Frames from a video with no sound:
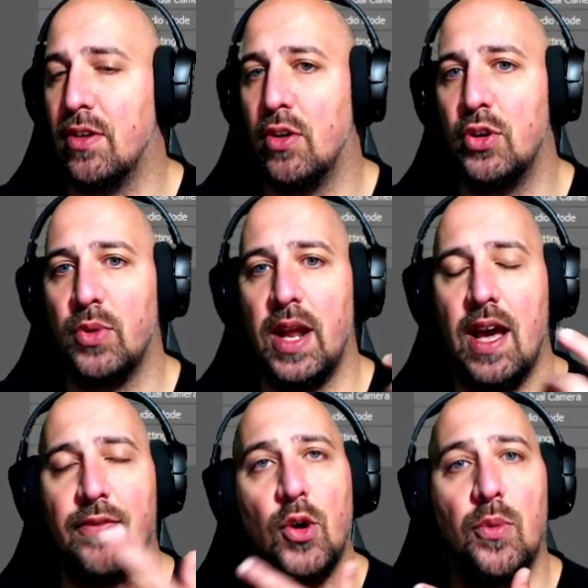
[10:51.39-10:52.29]
or you want to
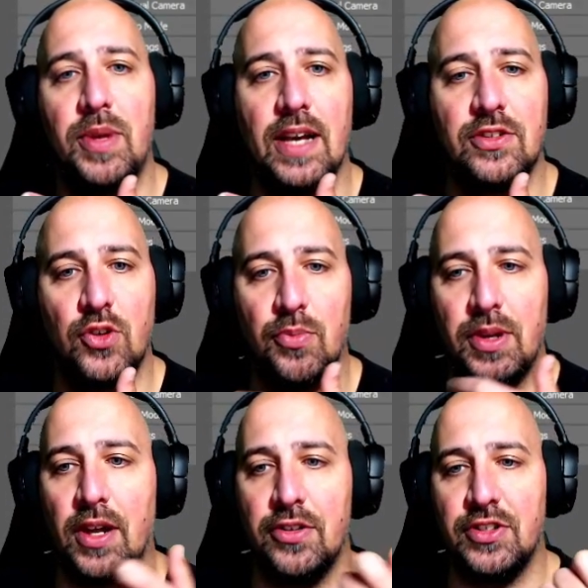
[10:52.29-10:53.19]
have OBS open
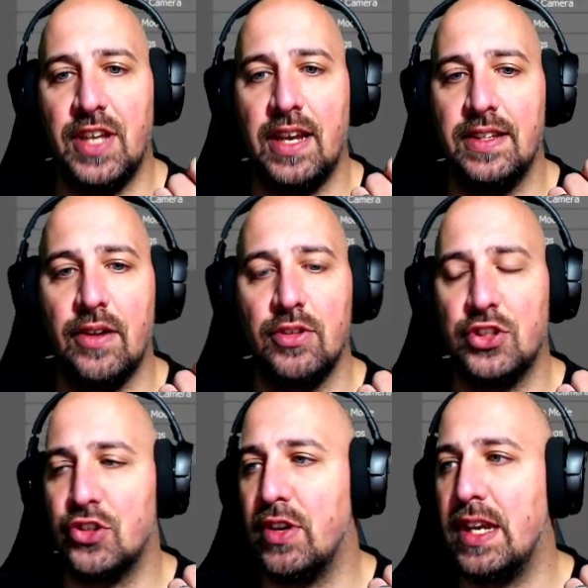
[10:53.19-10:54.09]
on your secondary
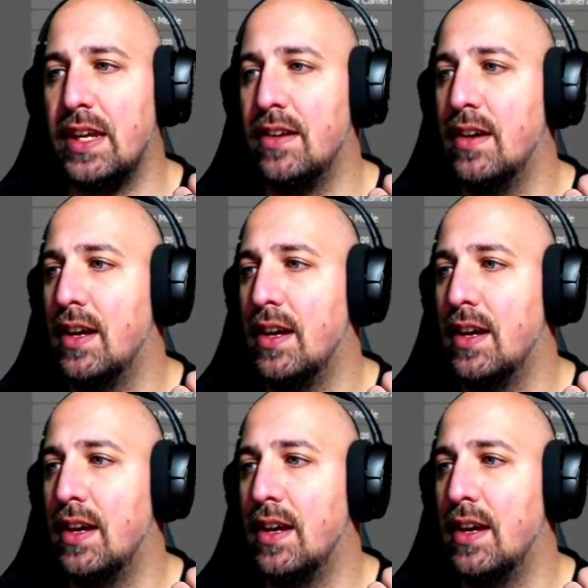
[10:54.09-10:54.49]
screen